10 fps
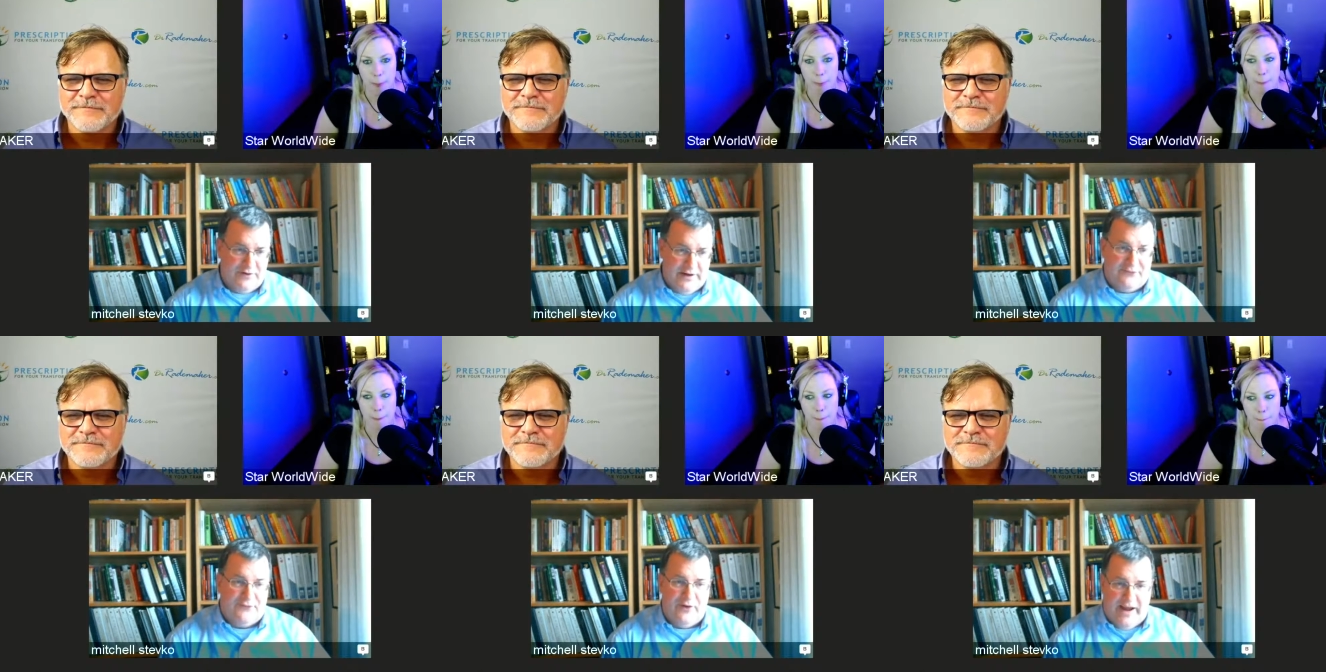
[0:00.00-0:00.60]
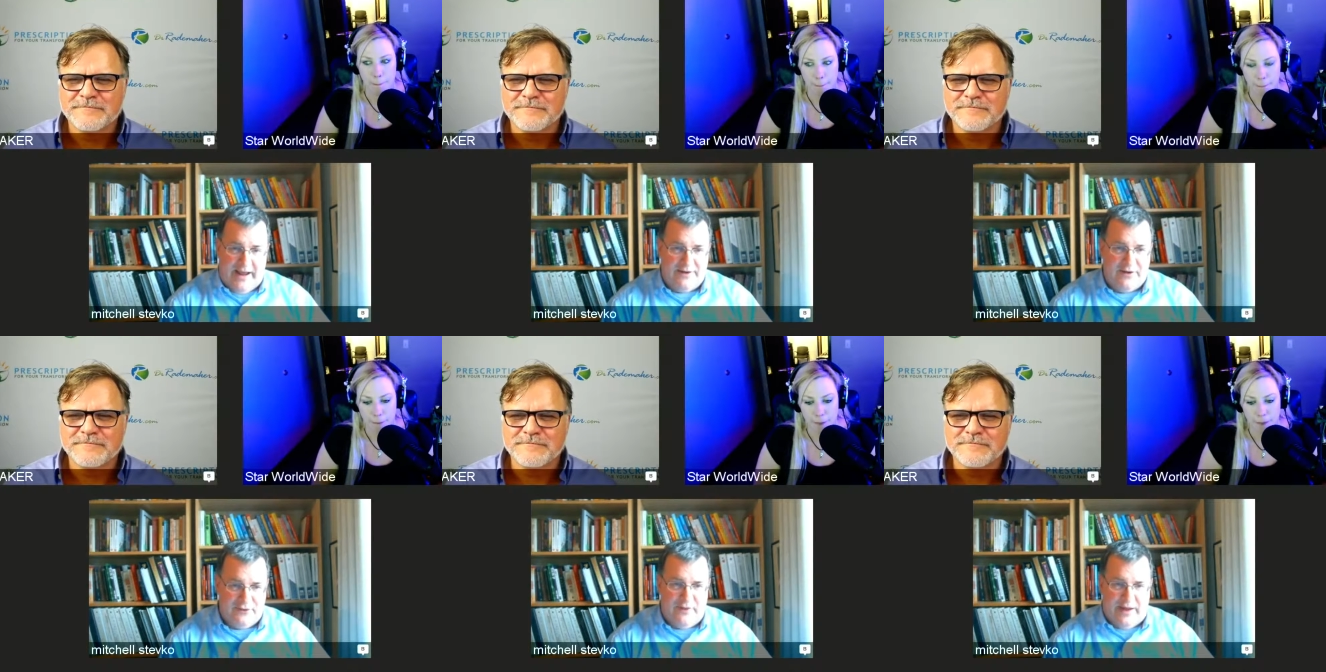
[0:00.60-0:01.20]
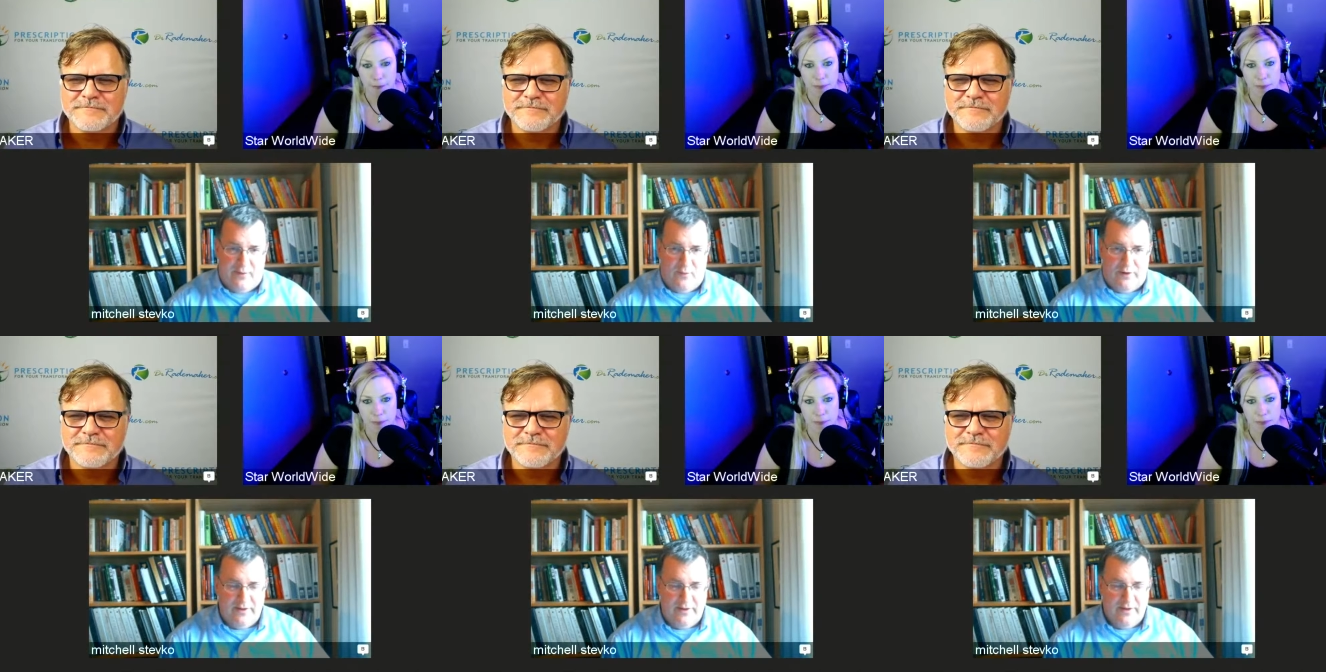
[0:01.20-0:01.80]
Speaker 1: And yesterday I had to do that
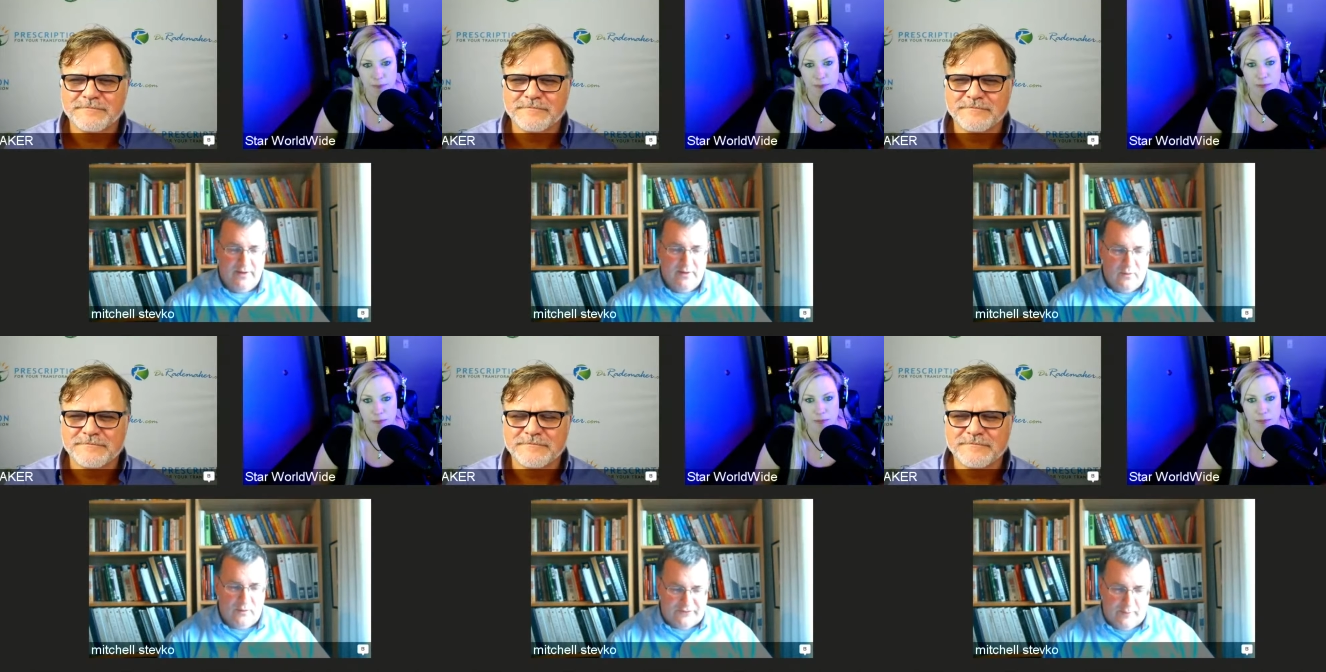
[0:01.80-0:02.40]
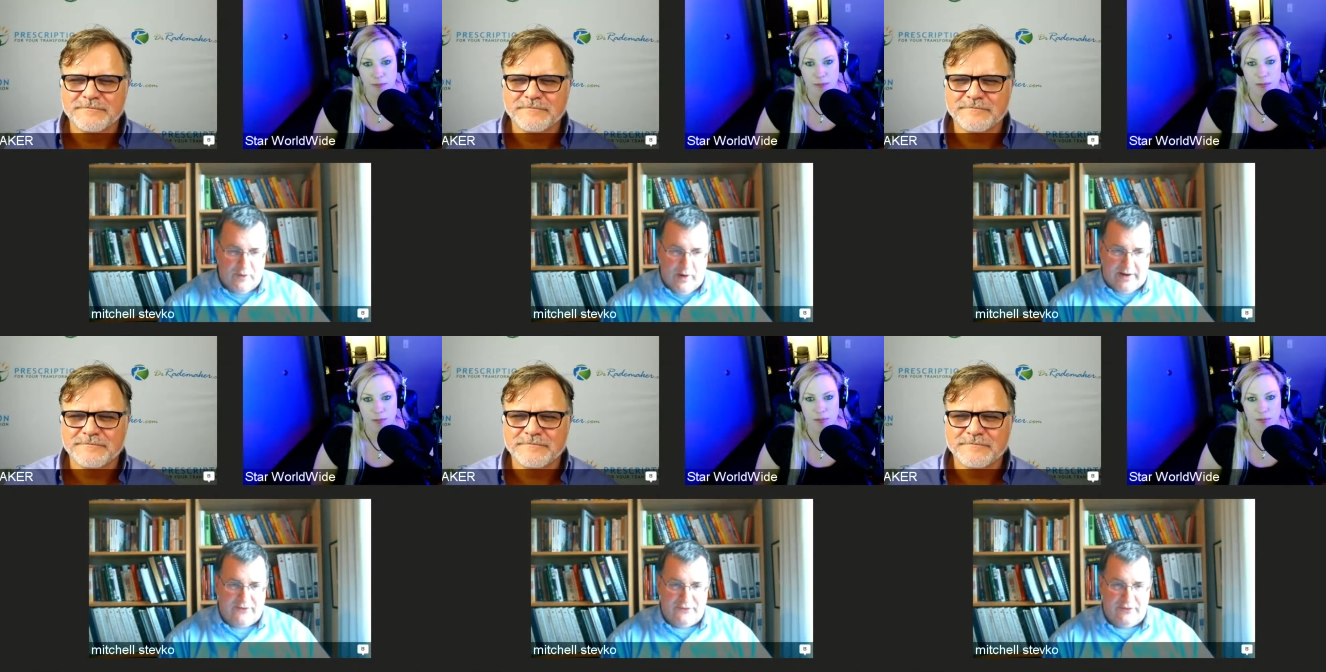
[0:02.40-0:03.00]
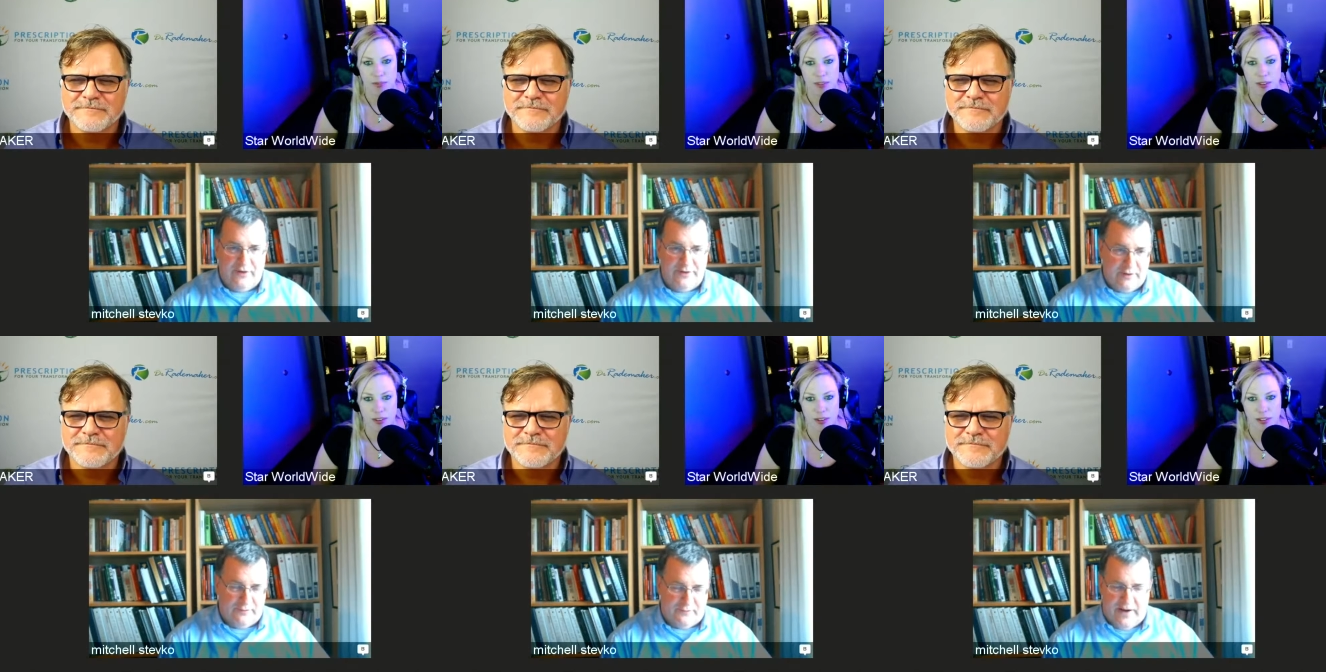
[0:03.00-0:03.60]
with someone who I considered a
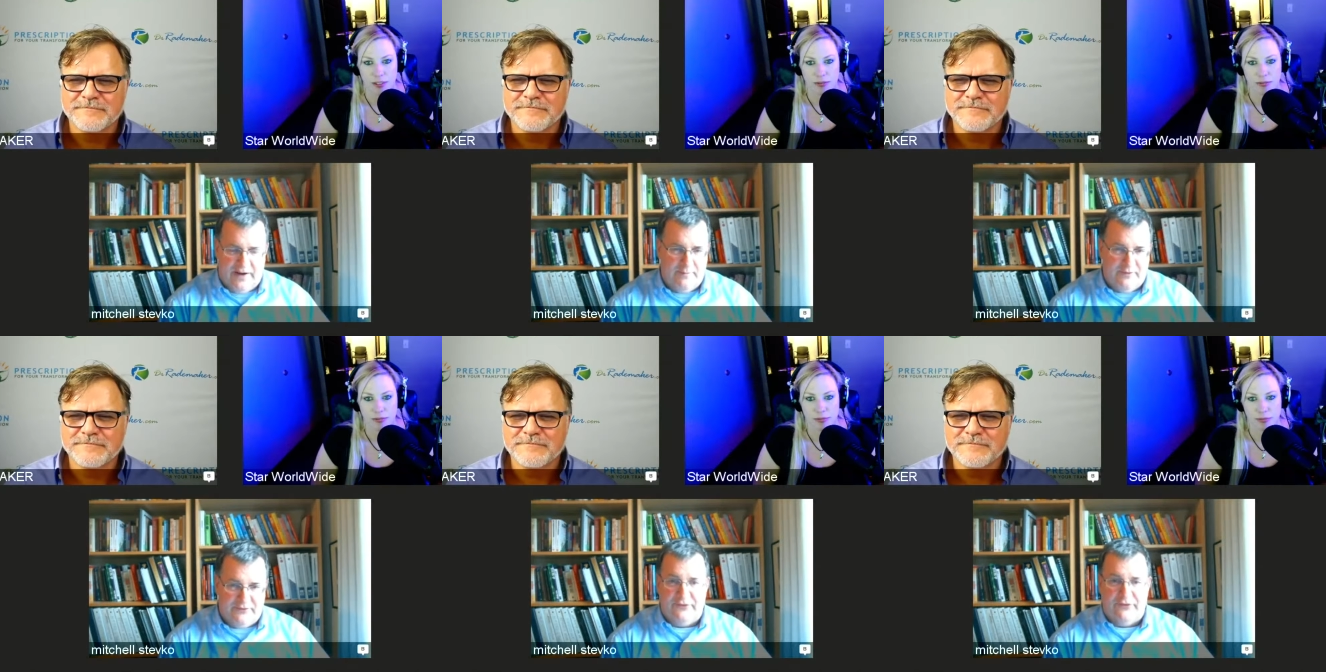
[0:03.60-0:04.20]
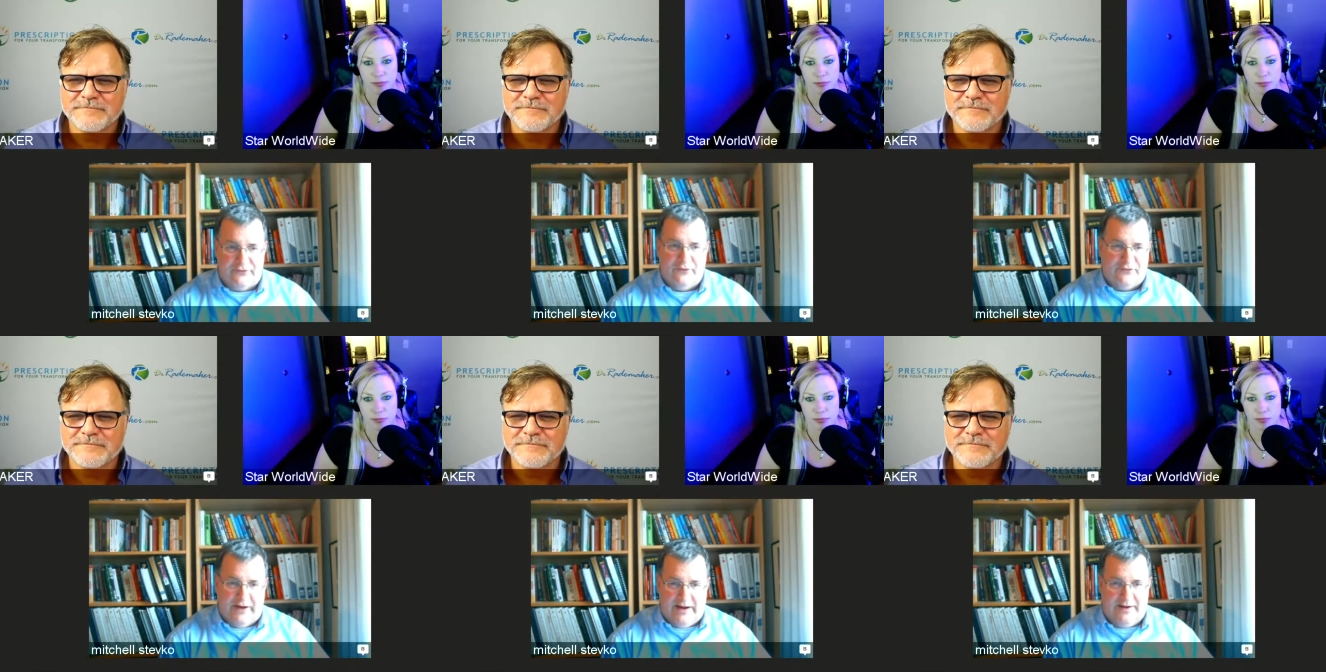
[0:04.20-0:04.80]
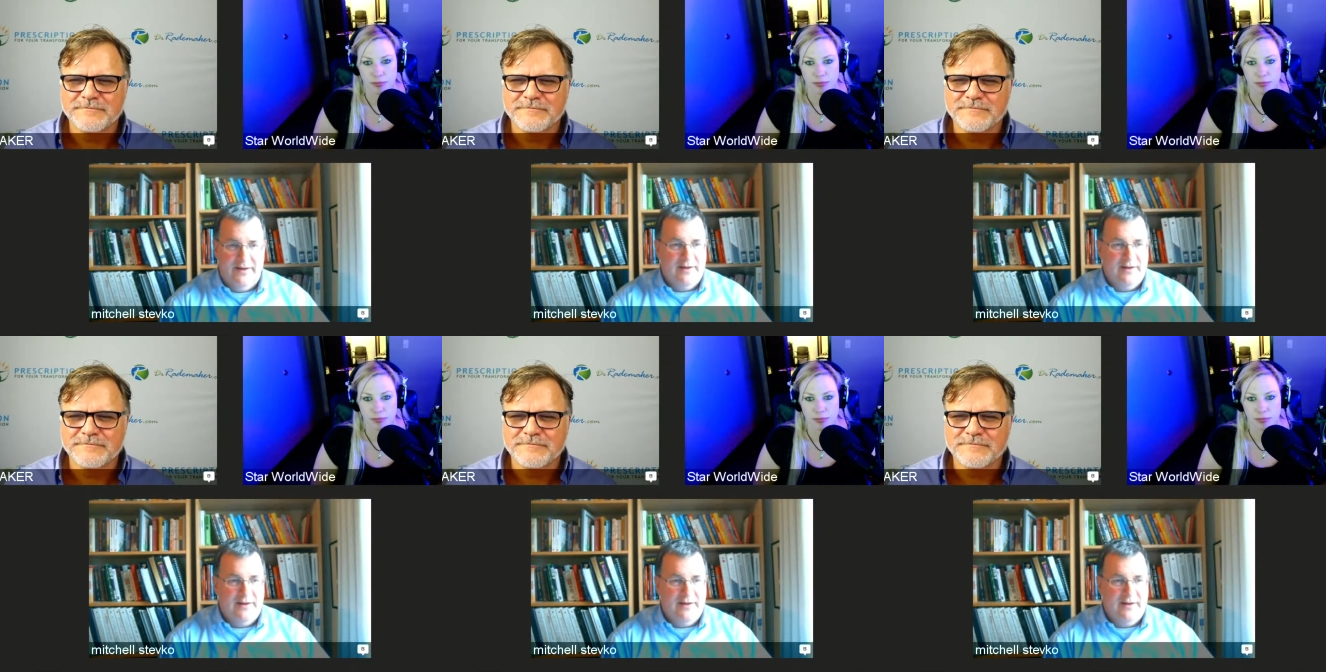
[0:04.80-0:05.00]
dear friend, a business associate,